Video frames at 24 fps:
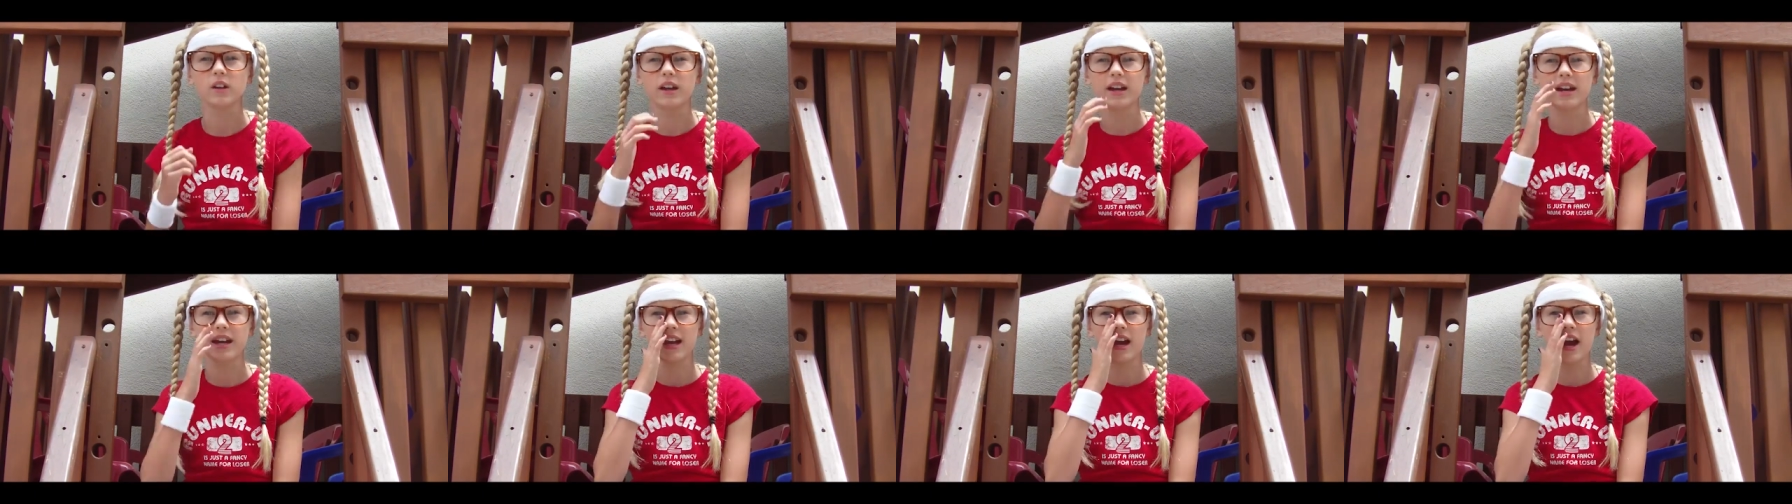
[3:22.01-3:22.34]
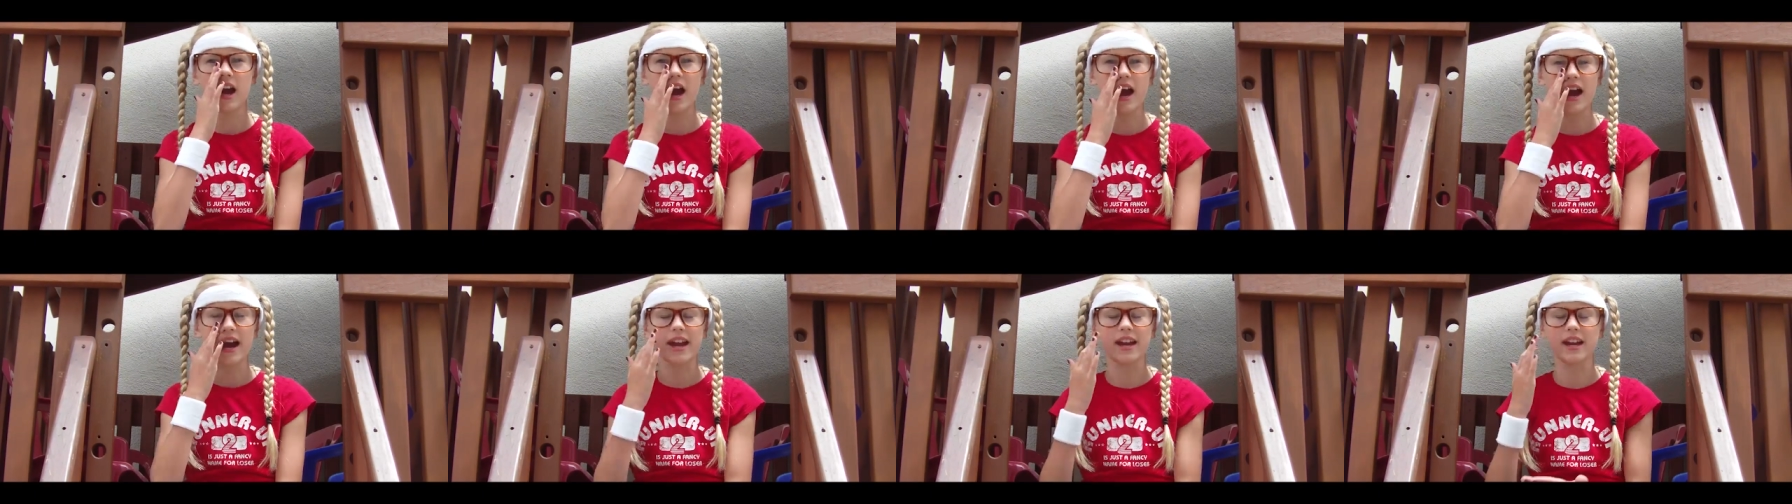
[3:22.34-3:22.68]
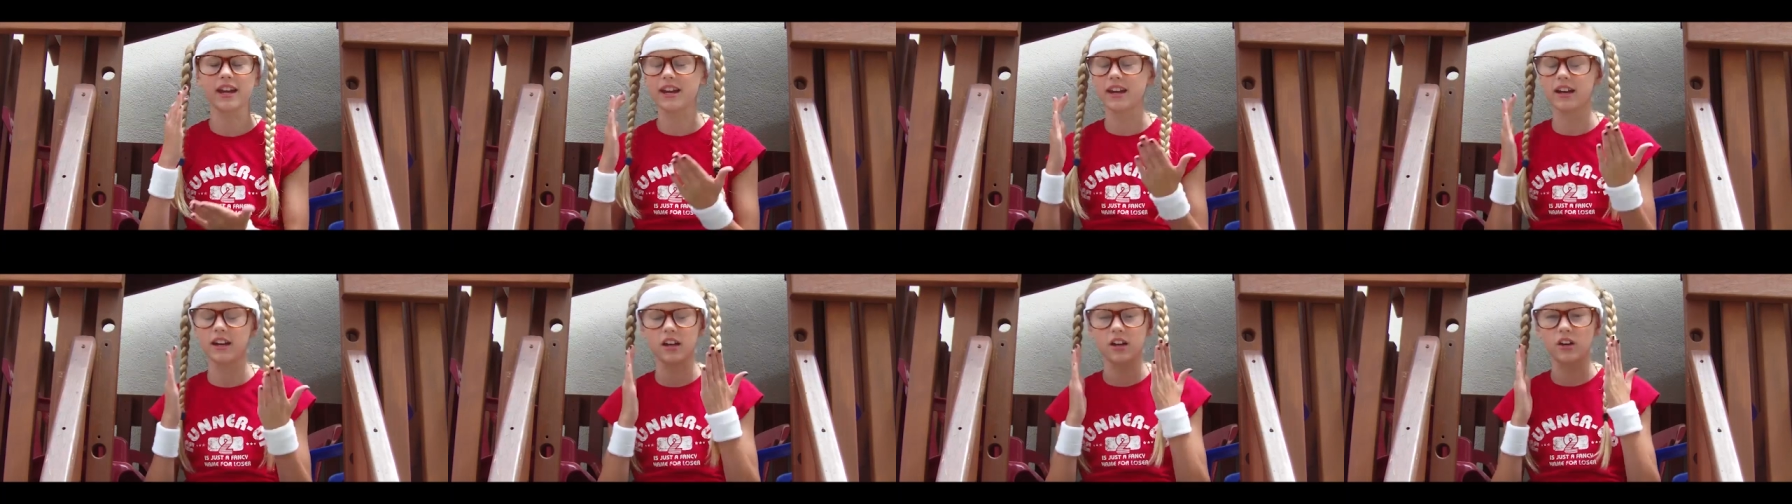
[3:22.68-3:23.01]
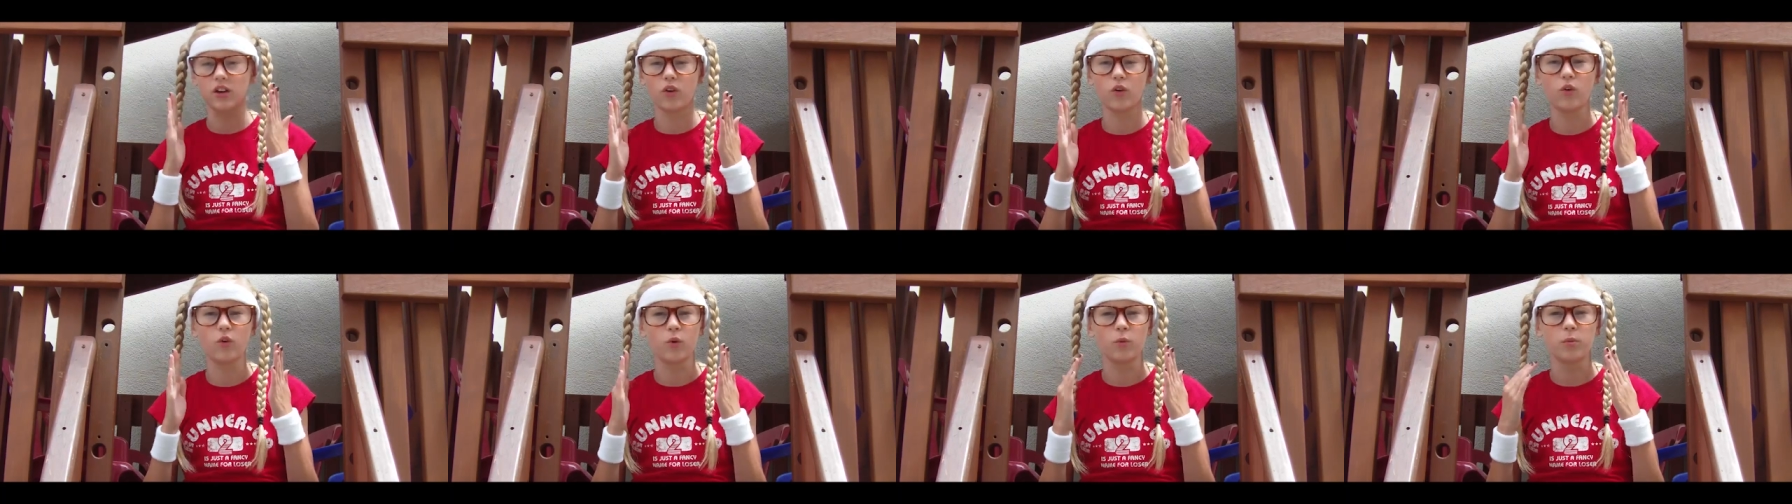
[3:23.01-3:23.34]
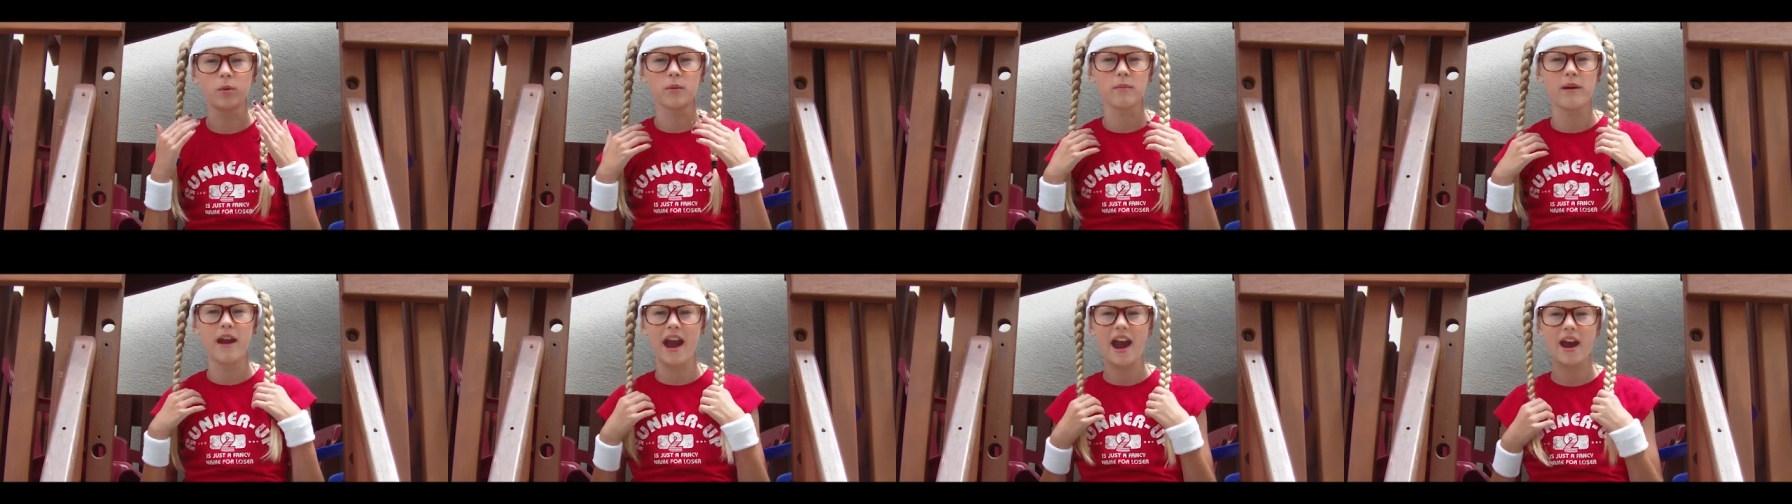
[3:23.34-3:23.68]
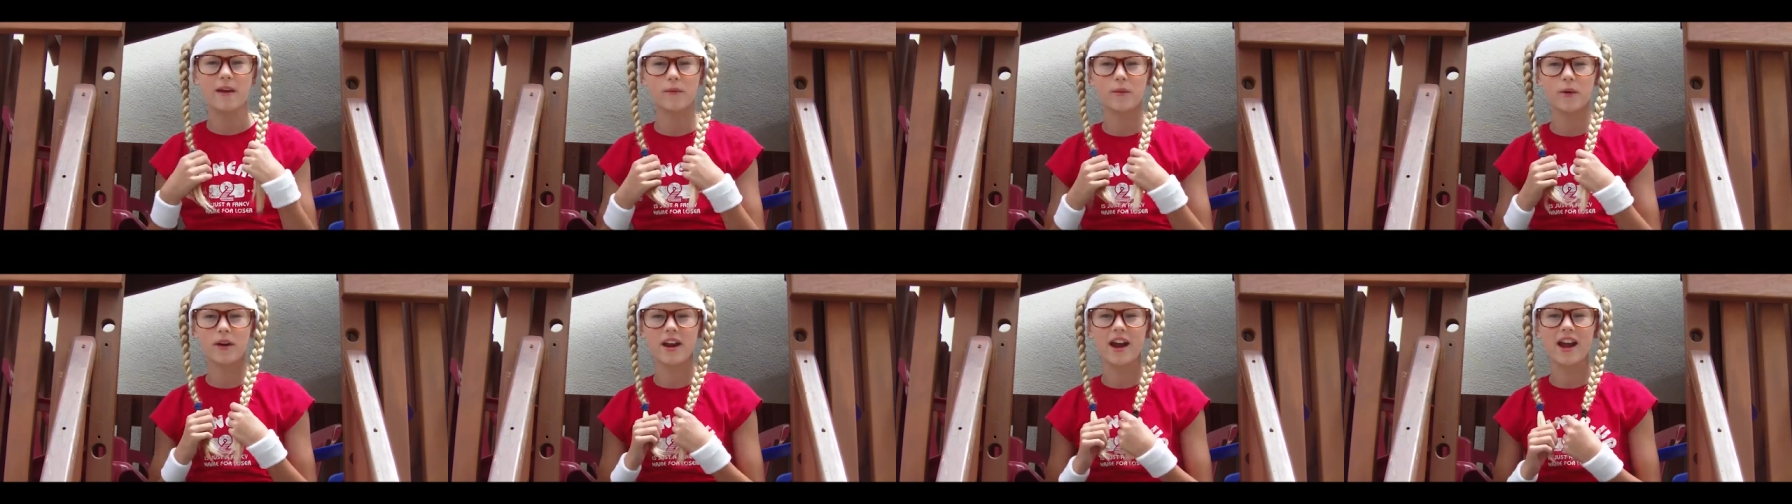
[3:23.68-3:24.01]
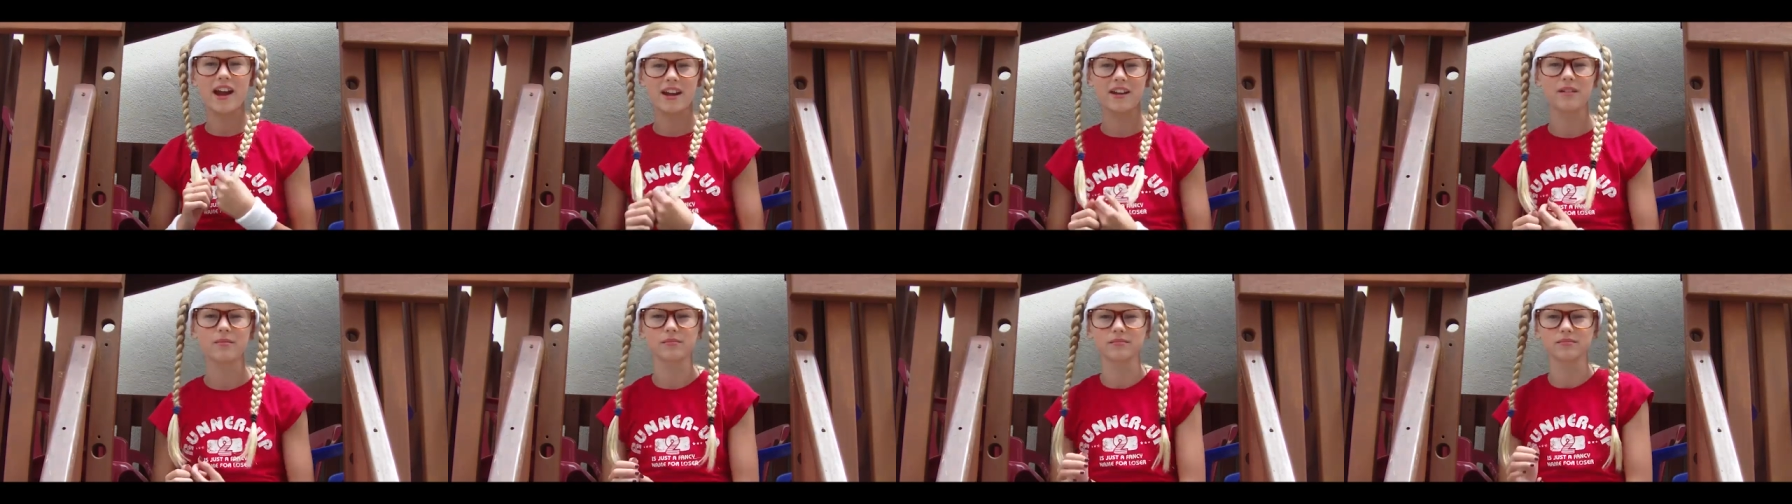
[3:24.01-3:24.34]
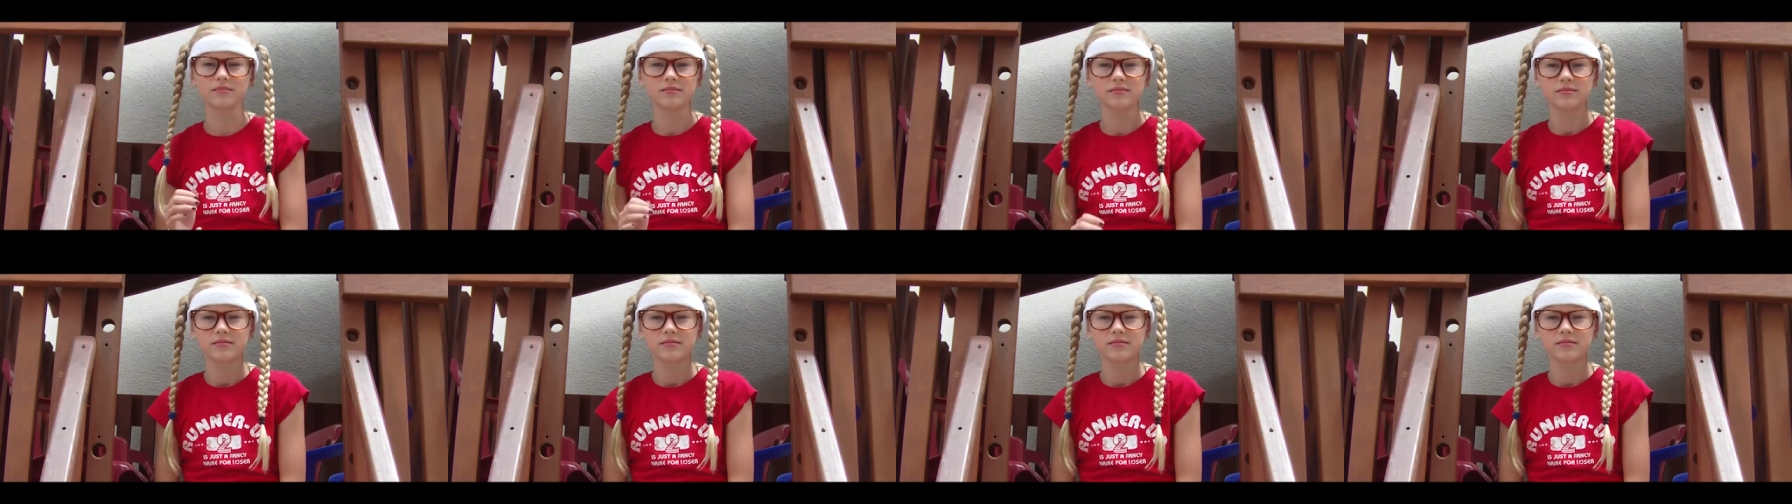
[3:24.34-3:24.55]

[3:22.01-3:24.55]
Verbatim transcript: Like, I get uber mad when I am